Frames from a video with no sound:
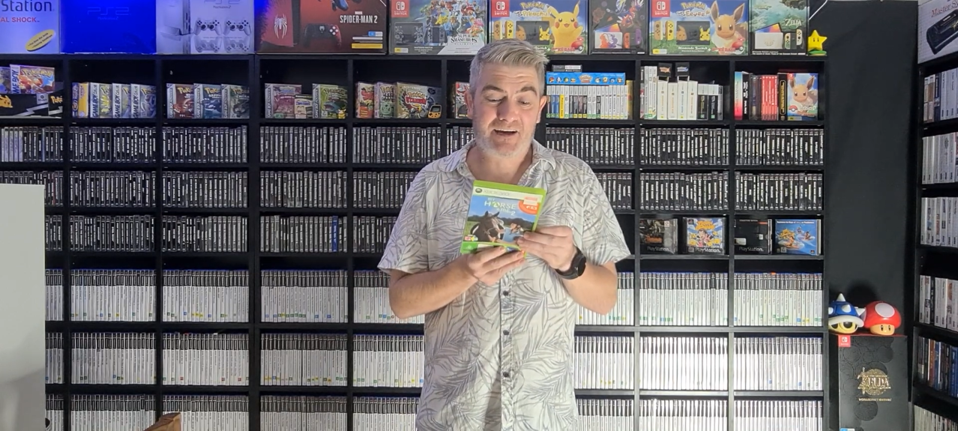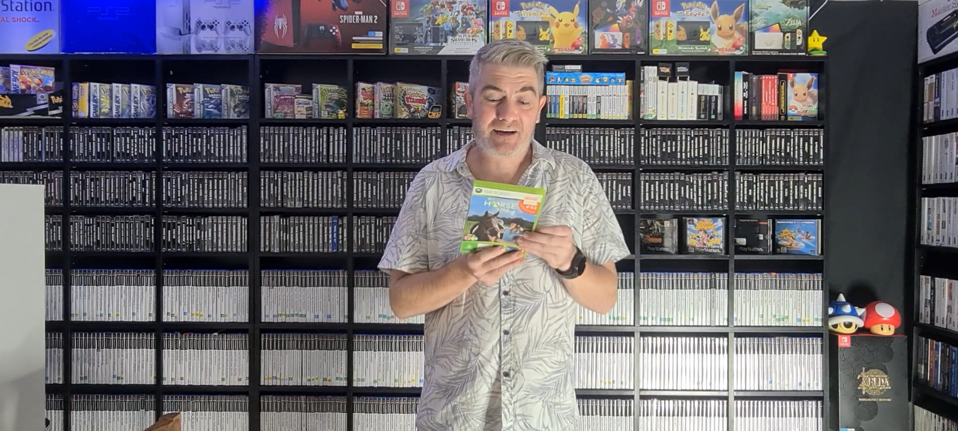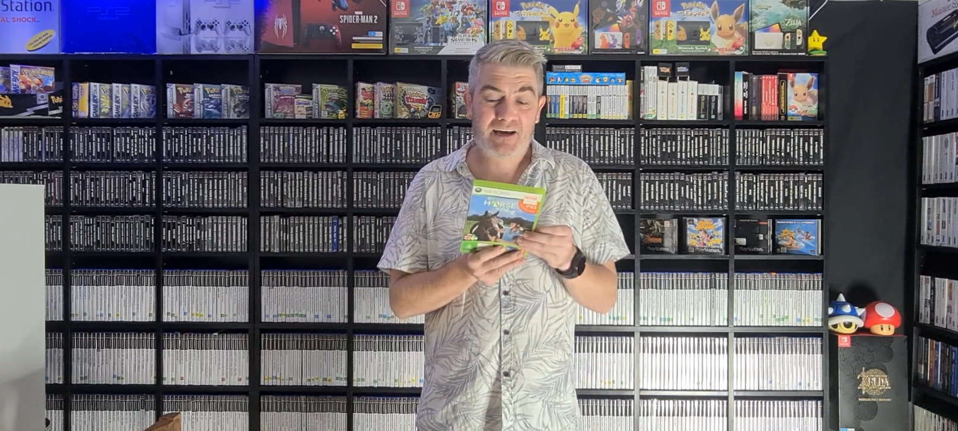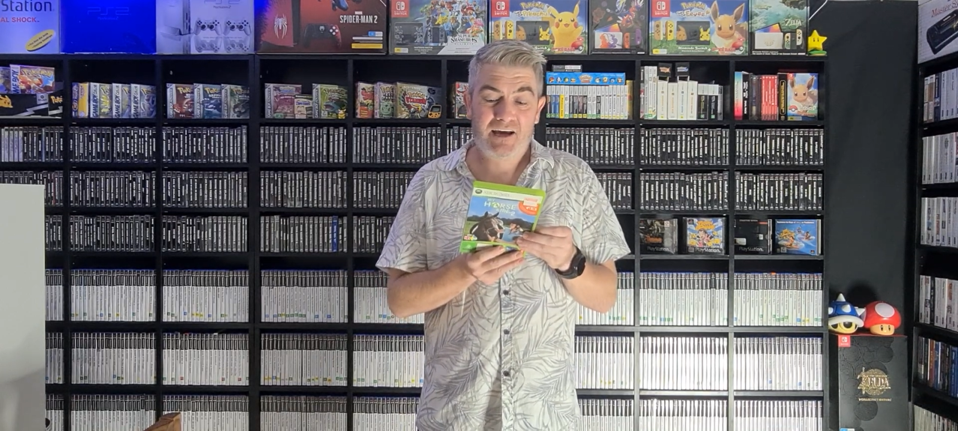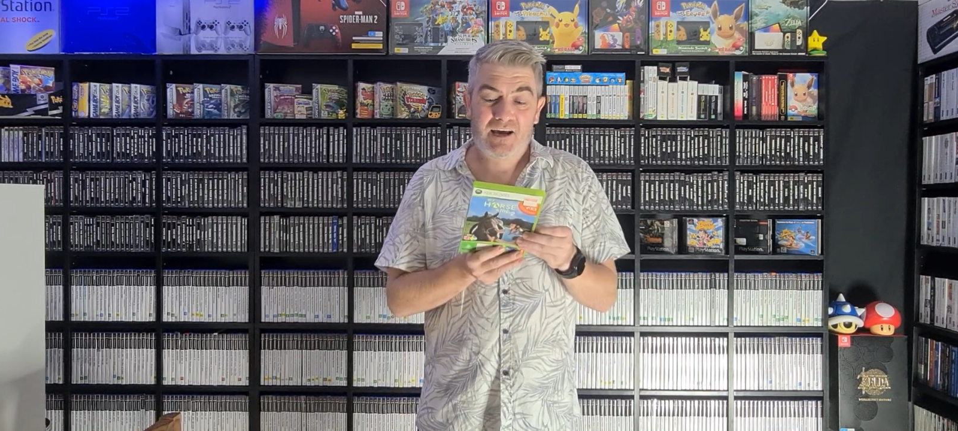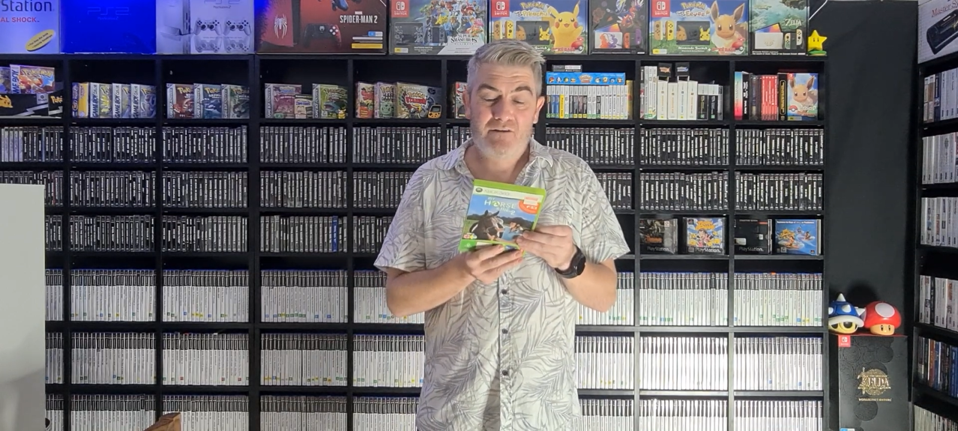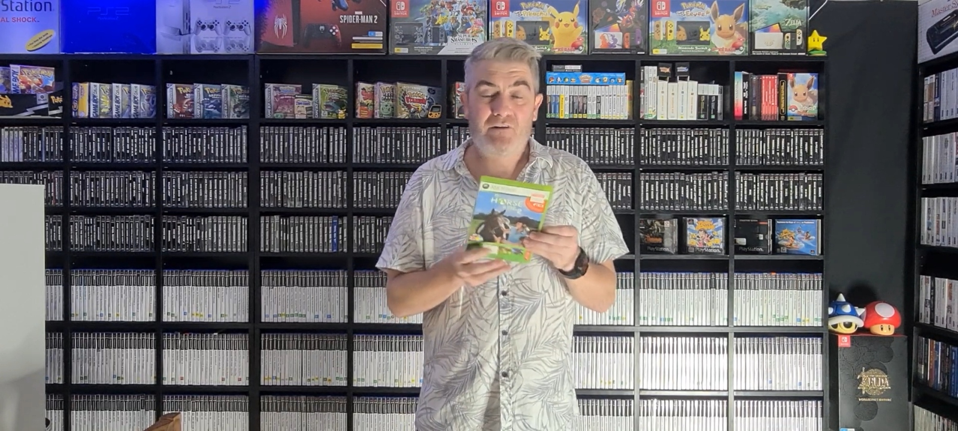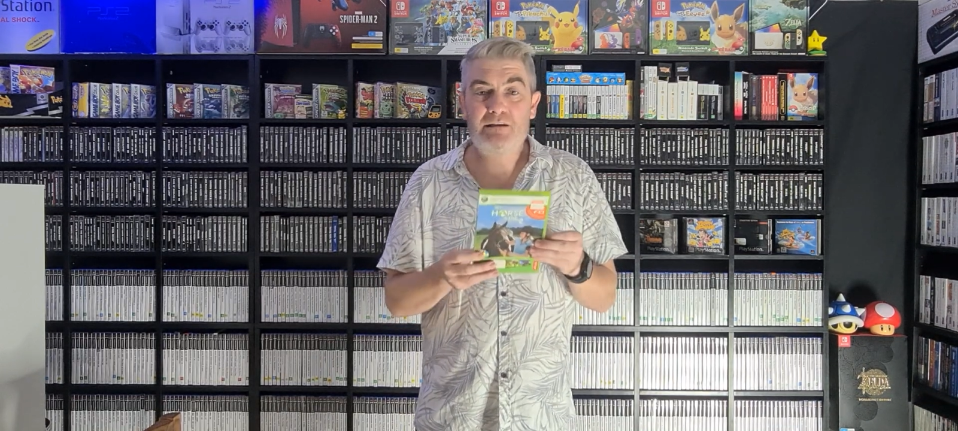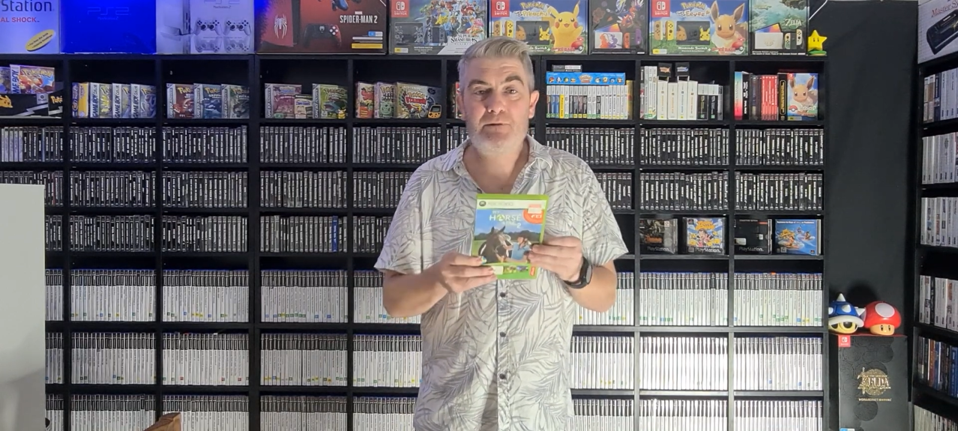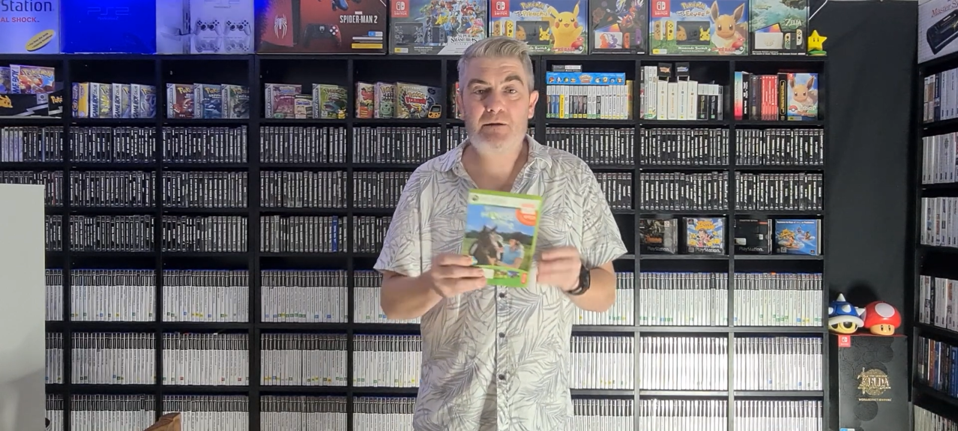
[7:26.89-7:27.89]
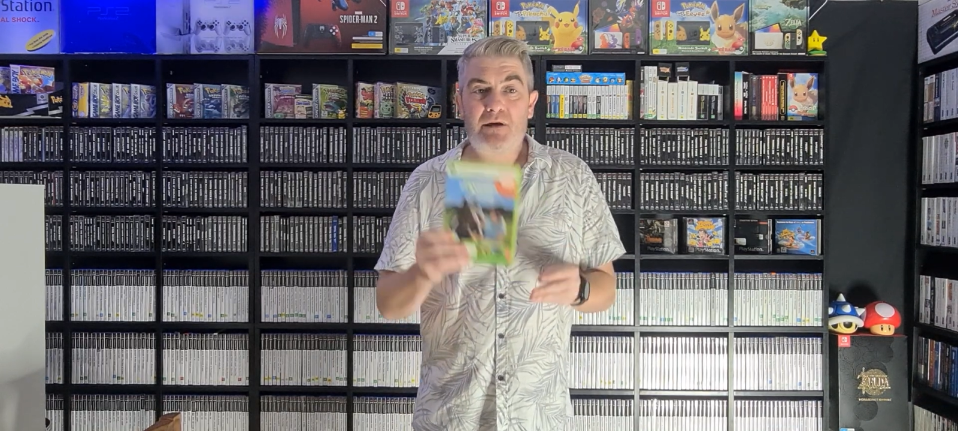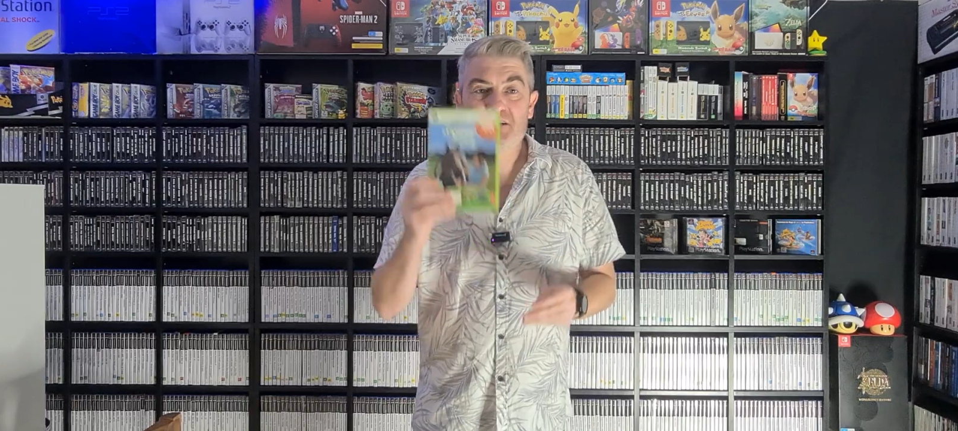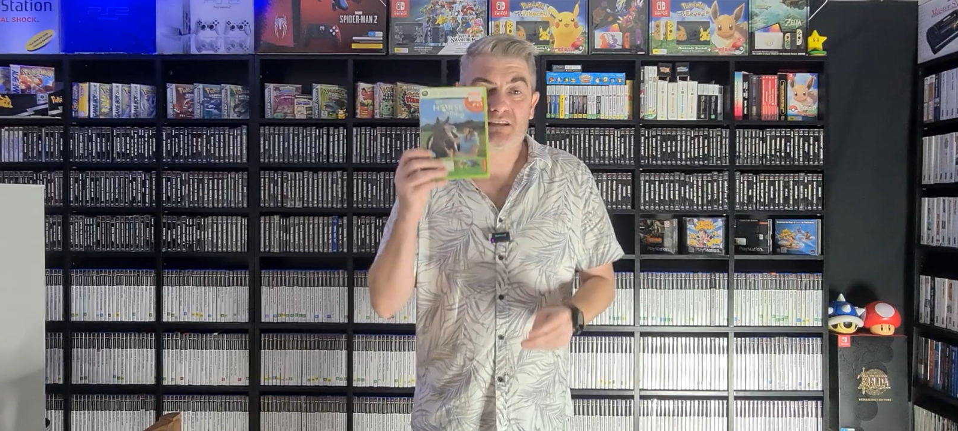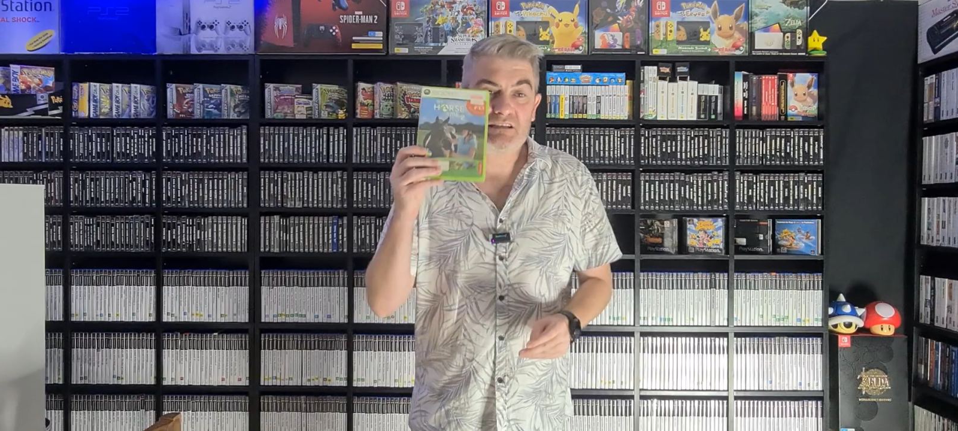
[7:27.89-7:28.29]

Like, funny part about it is